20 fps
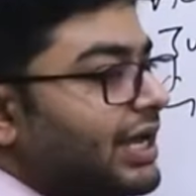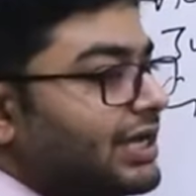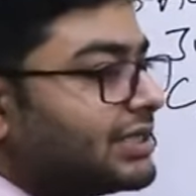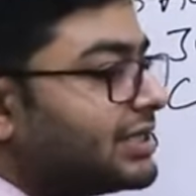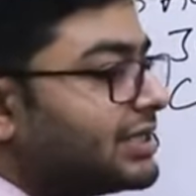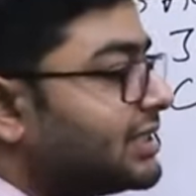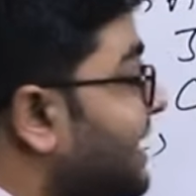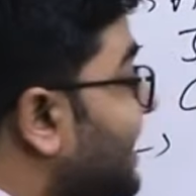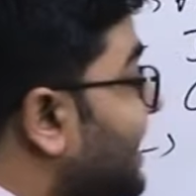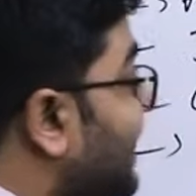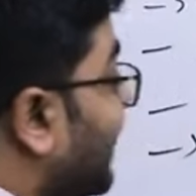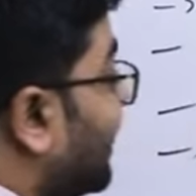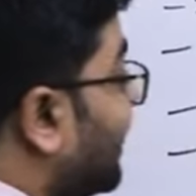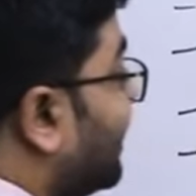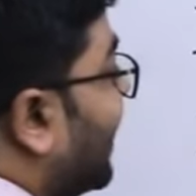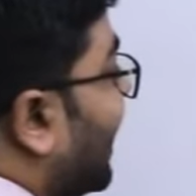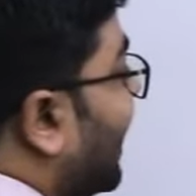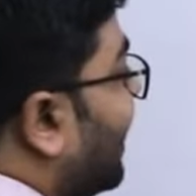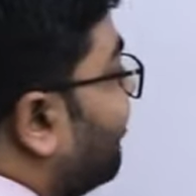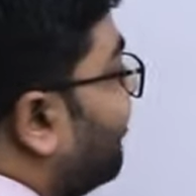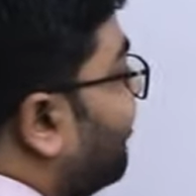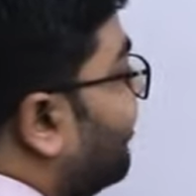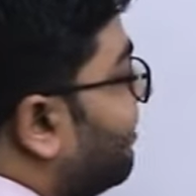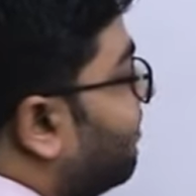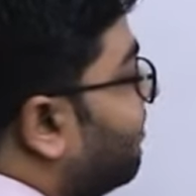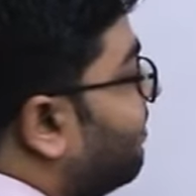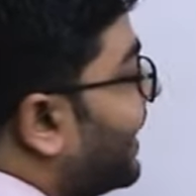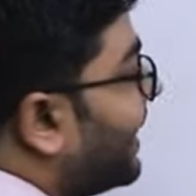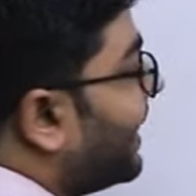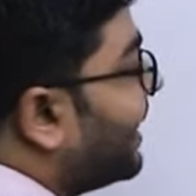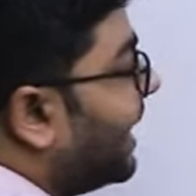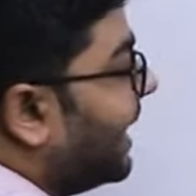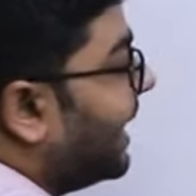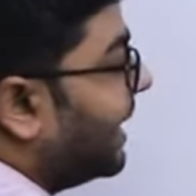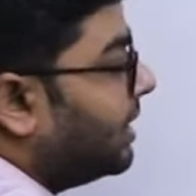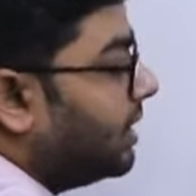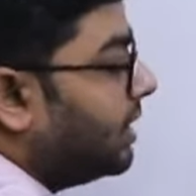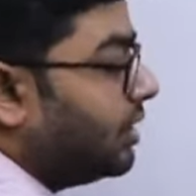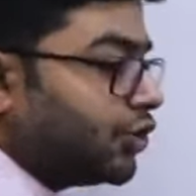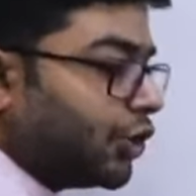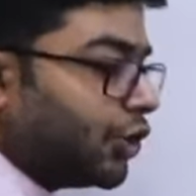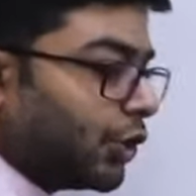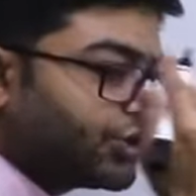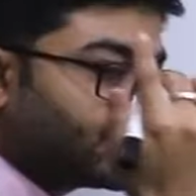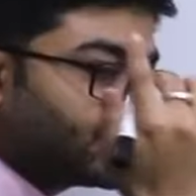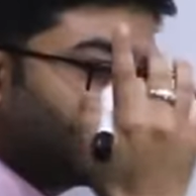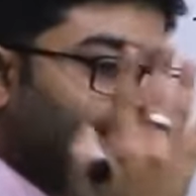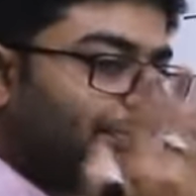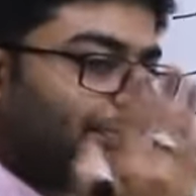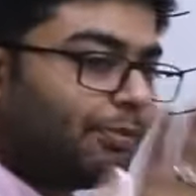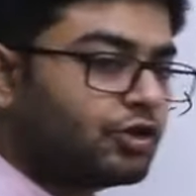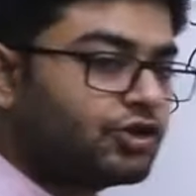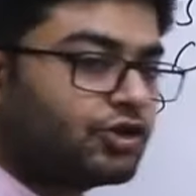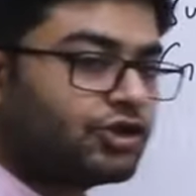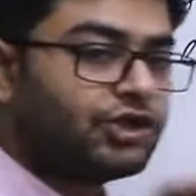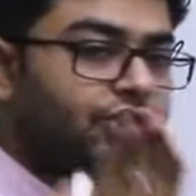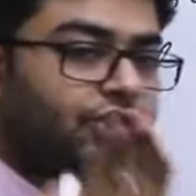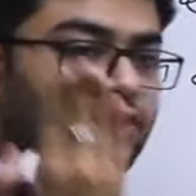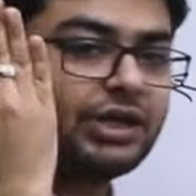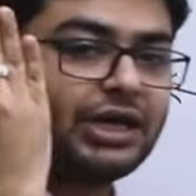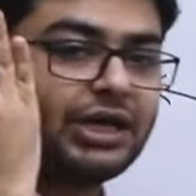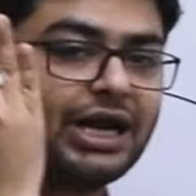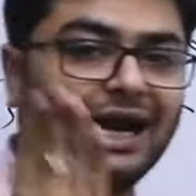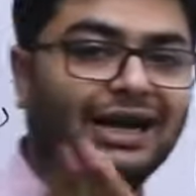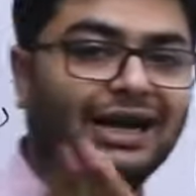this, then we begin juxtaposition